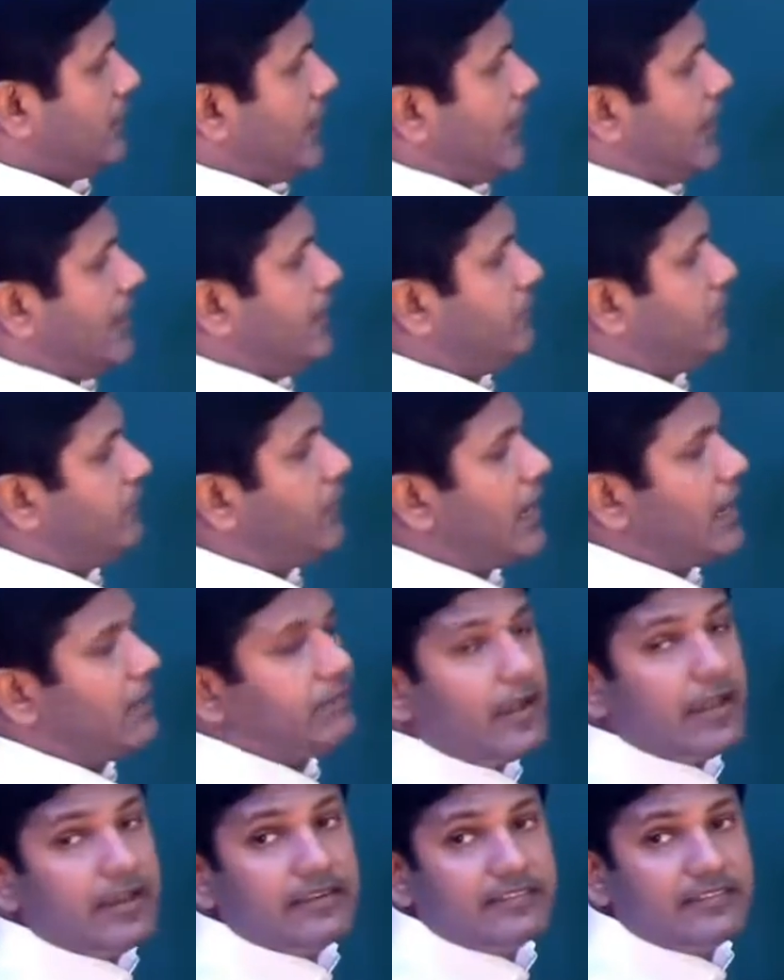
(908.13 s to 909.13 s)

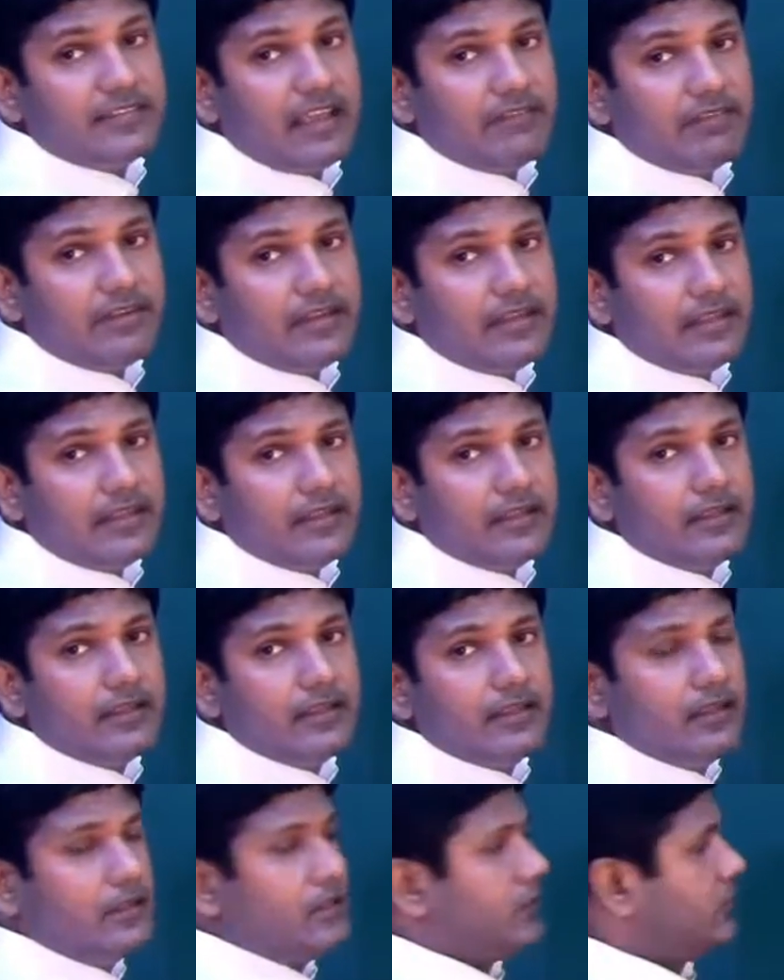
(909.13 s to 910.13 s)
85 and 70.
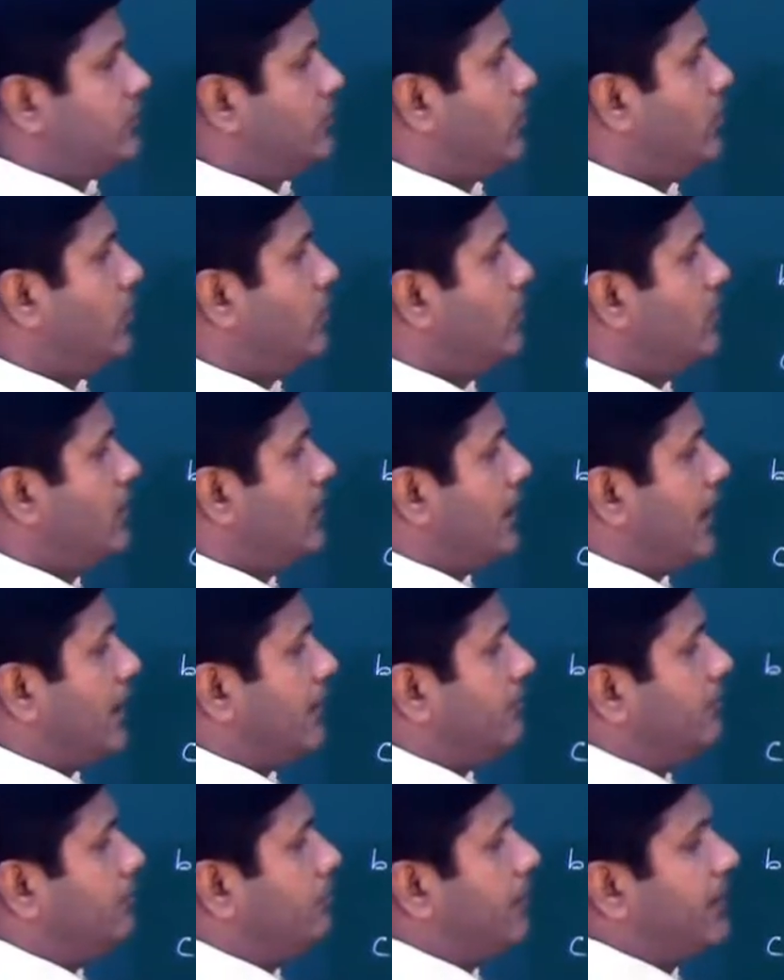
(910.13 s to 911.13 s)
So I
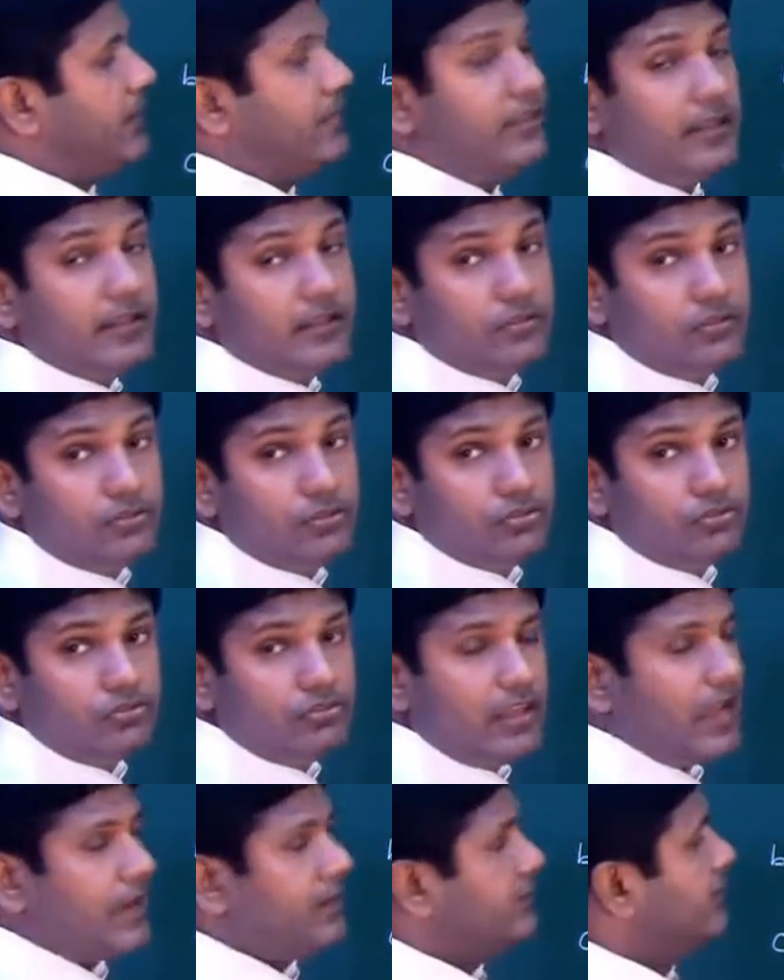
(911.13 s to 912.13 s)
pick these two
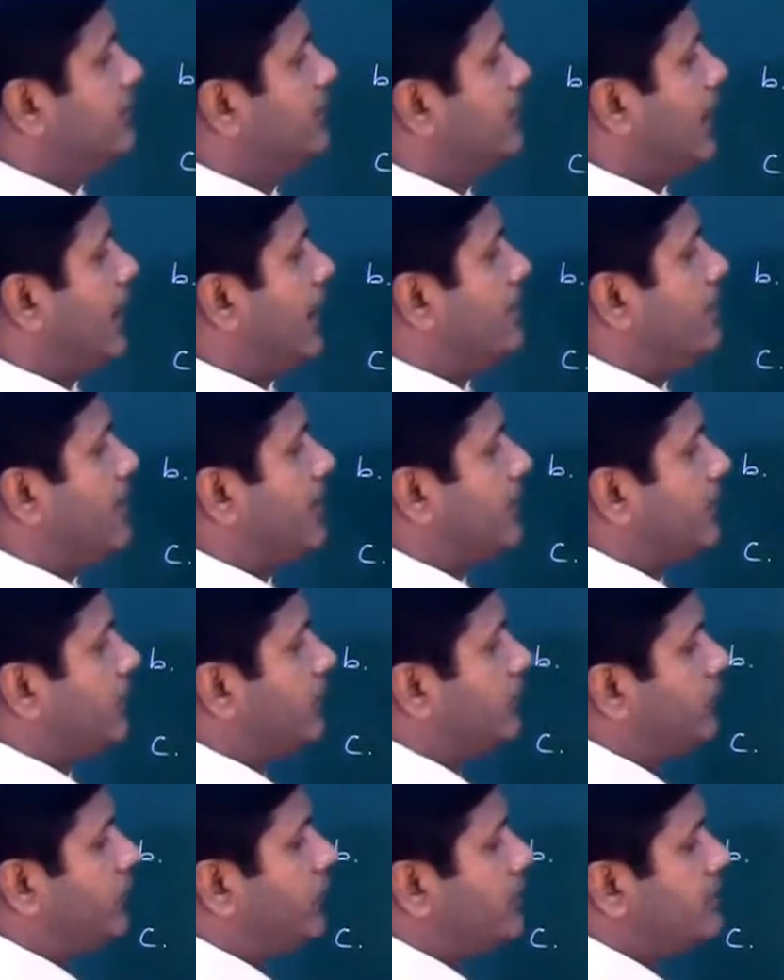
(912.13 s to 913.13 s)
sets and make the
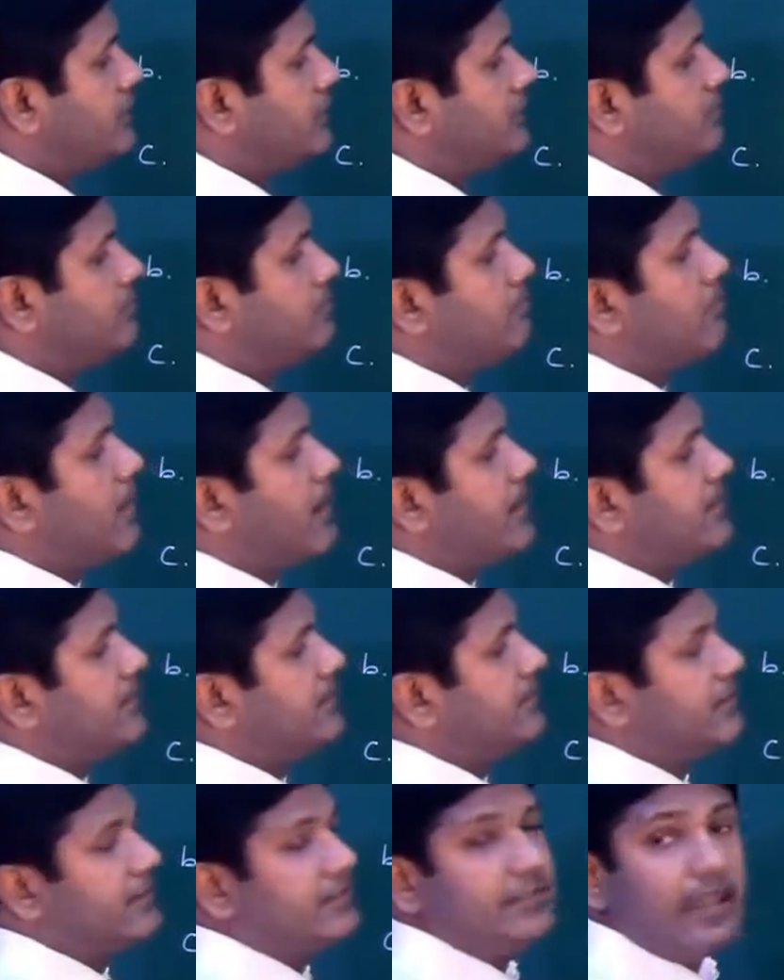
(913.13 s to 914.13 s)
first minus
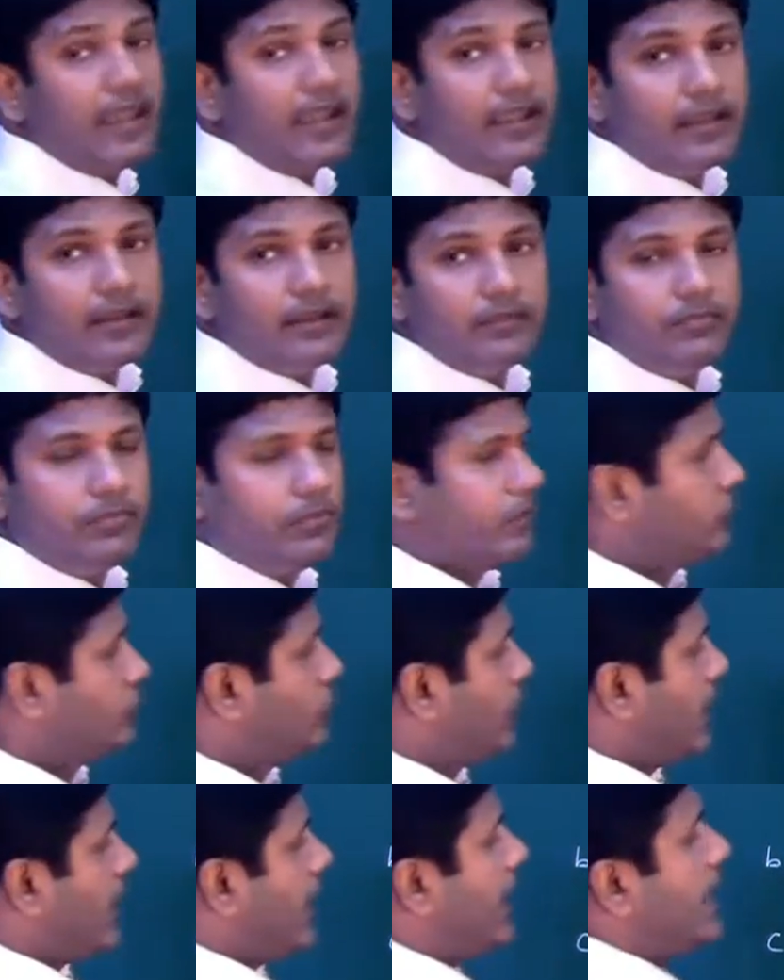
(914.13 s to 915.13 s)
the second.
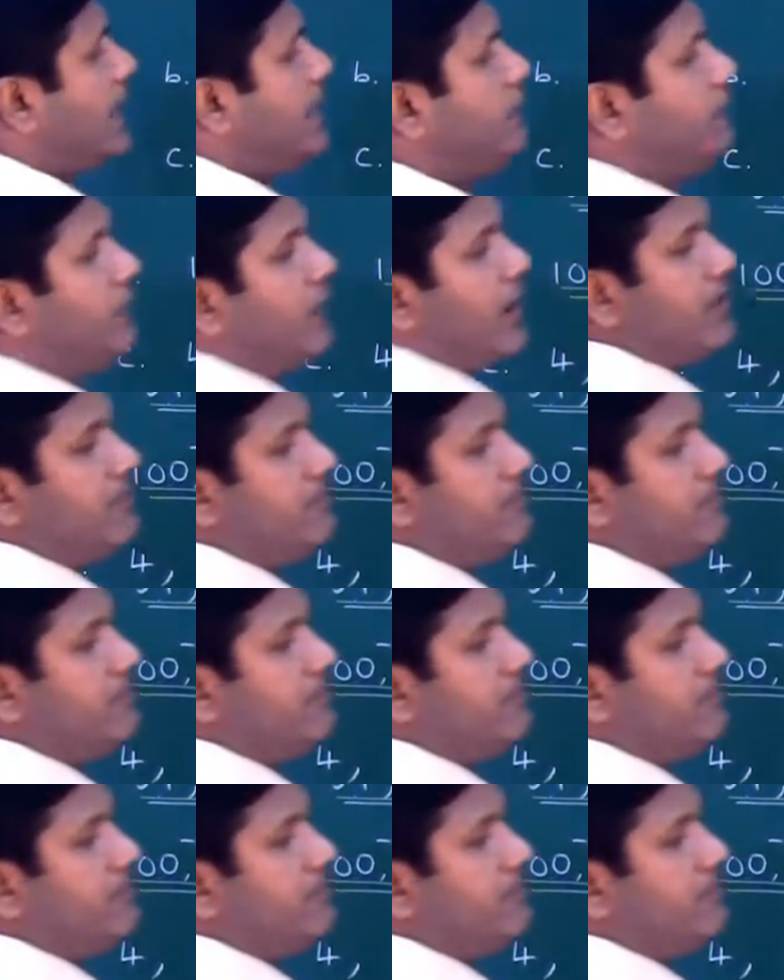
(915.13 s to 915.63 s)
So 85